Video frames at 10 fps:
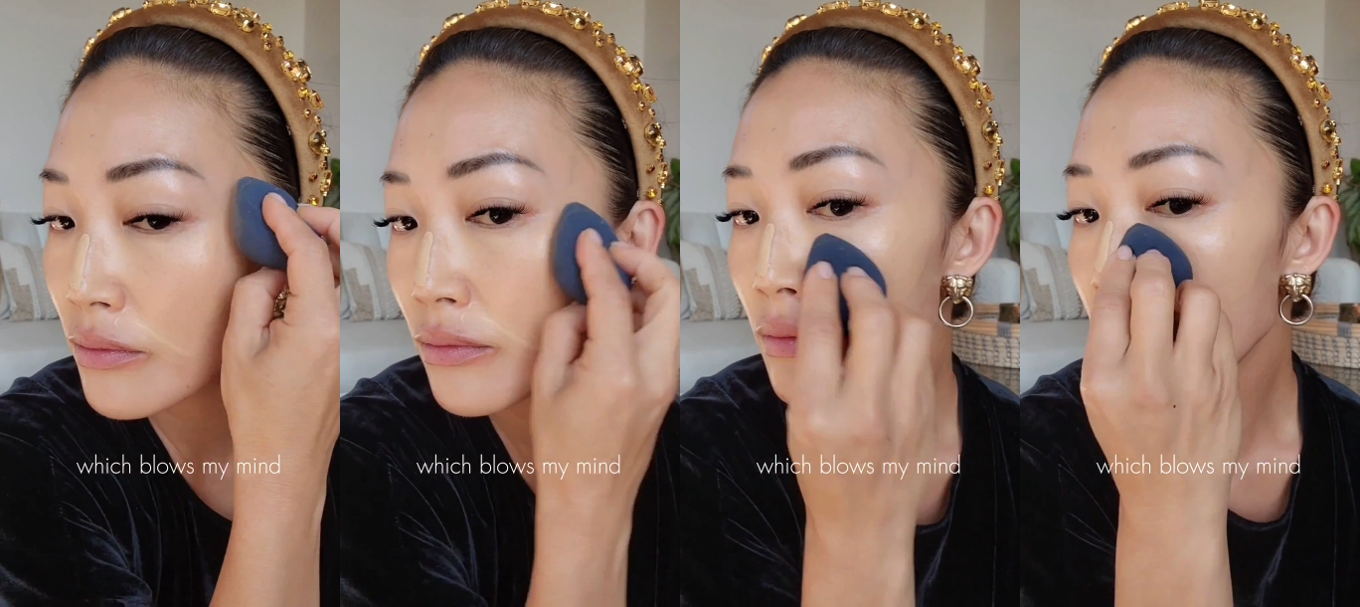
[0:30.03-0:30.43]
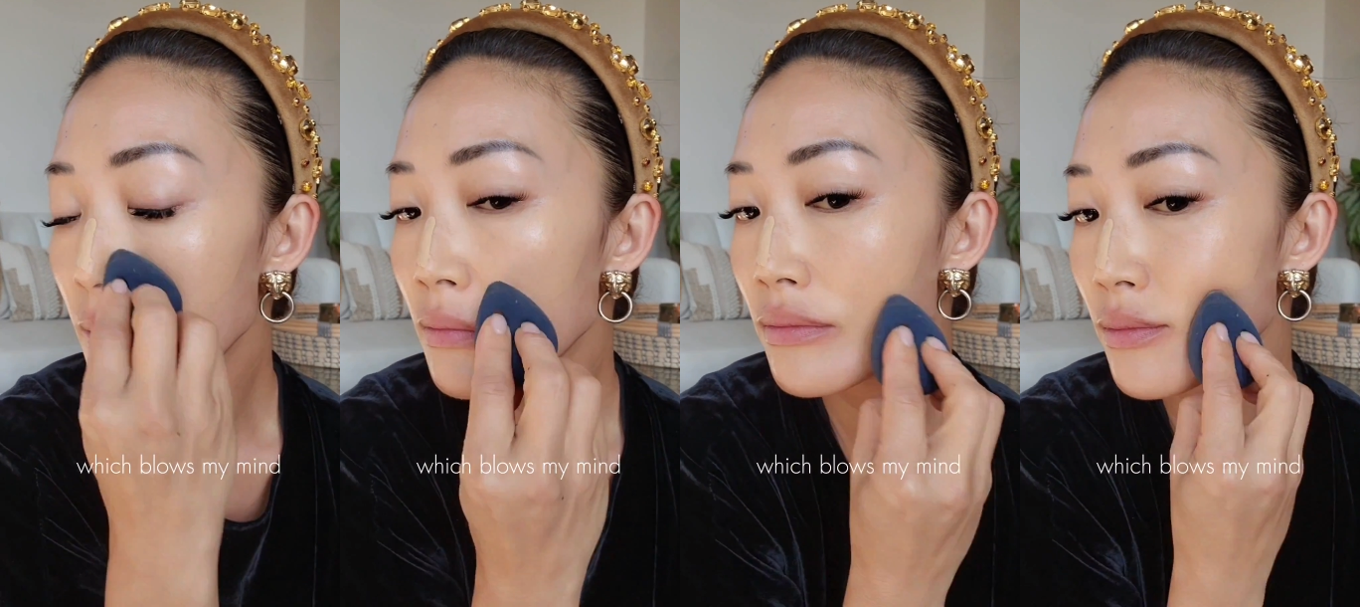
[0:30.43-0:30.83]
blows
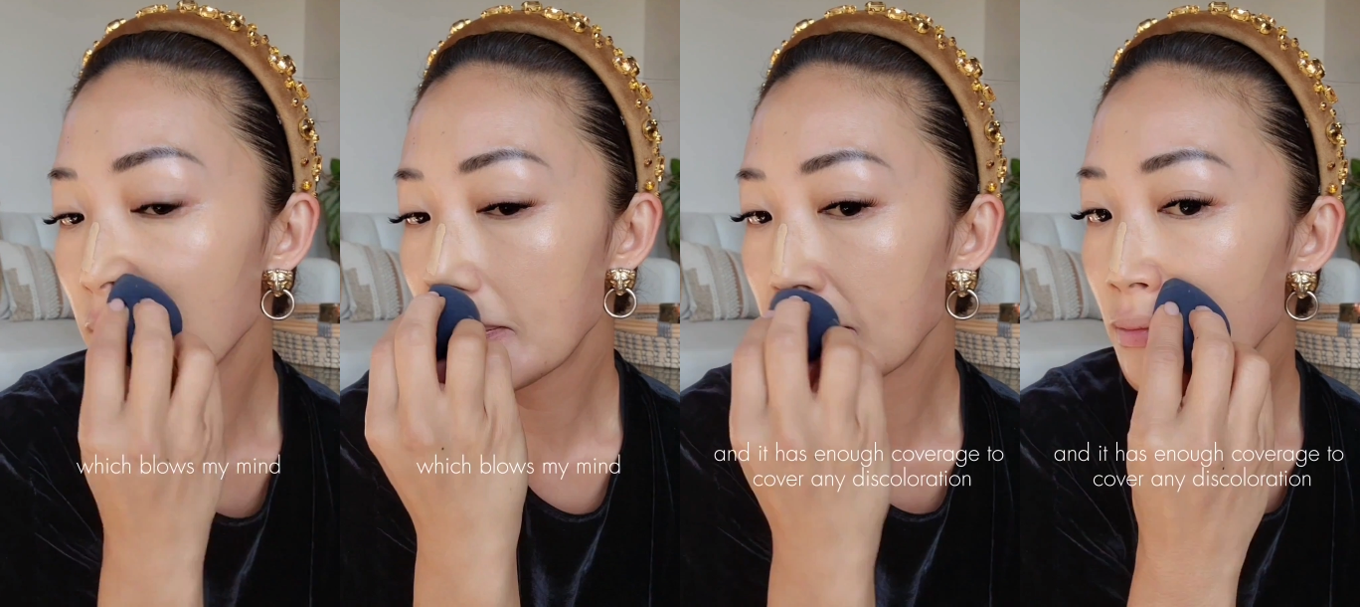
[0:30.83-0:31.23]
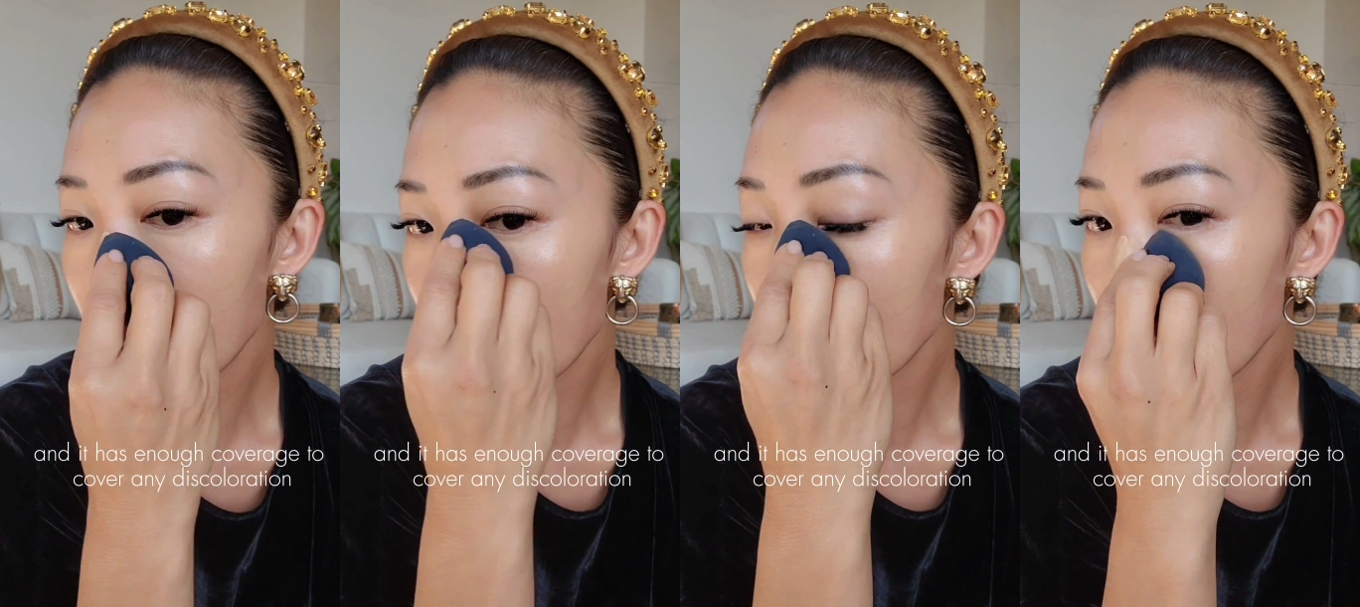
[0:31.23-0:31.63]
my mind, and it
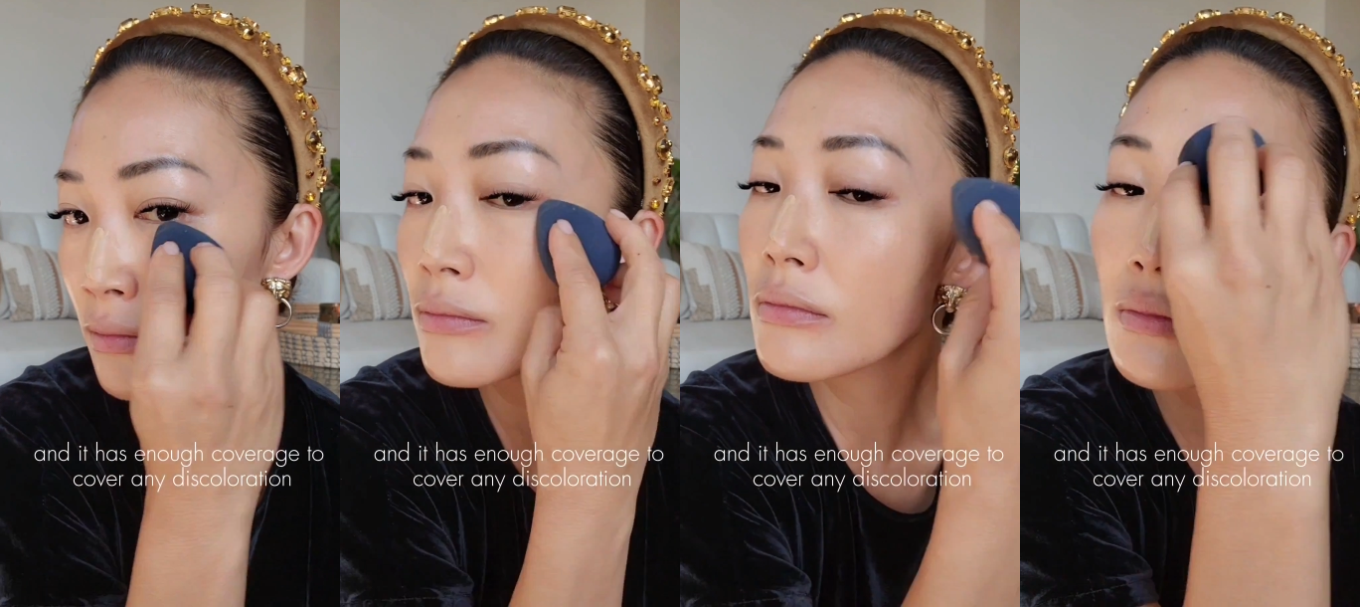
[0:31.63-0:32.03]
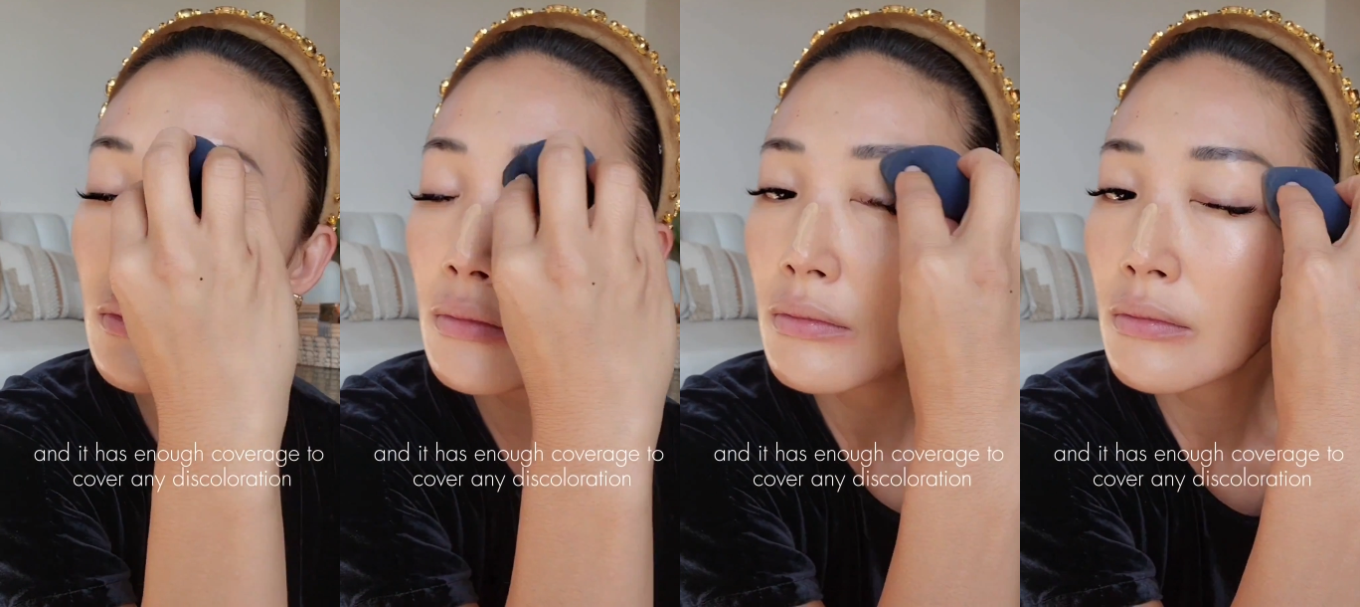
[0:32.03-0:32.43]
has enough coverage
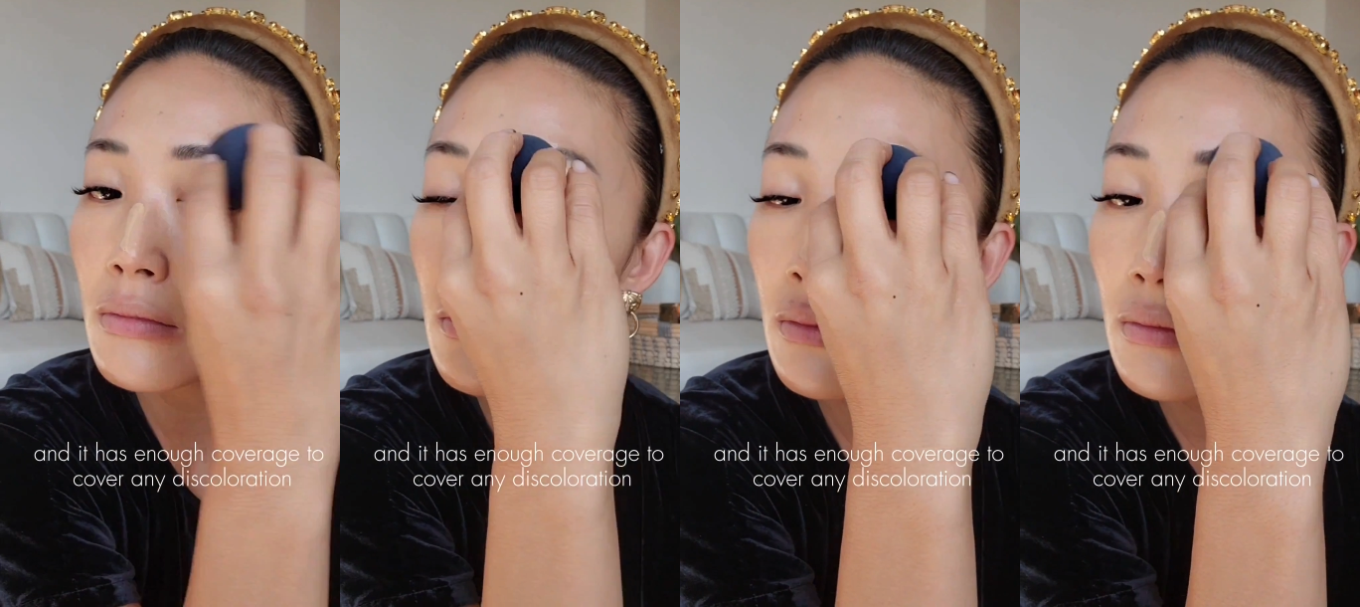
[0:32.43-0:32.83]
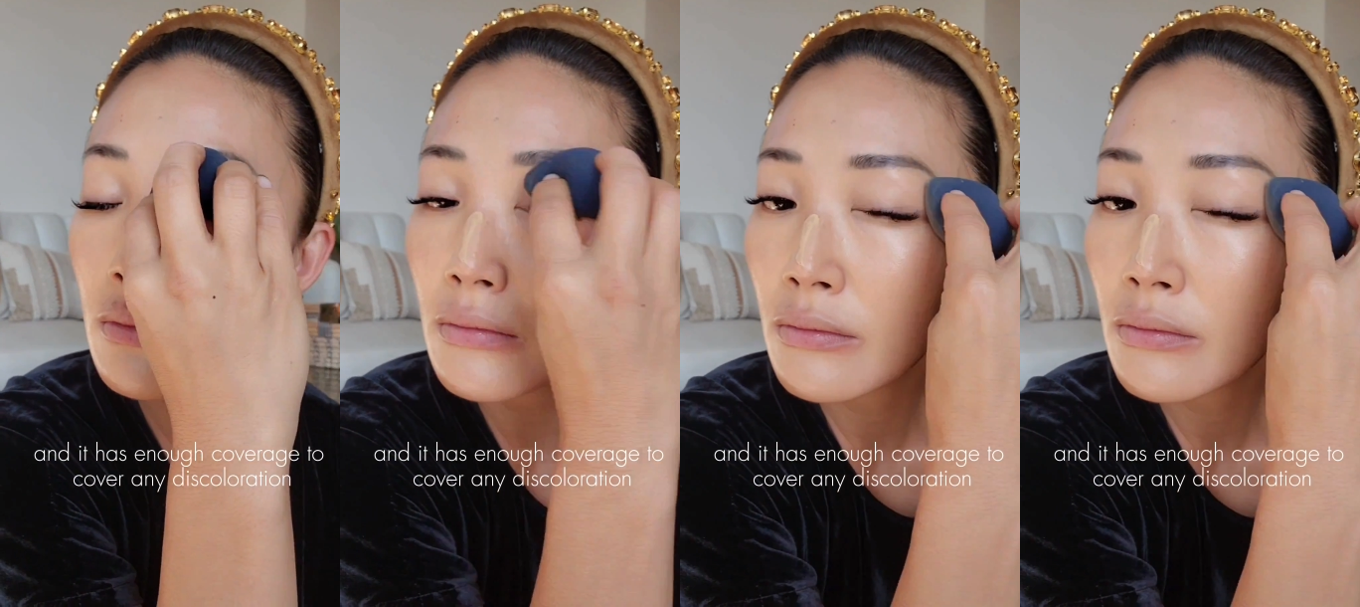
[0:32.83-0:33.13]
to cover any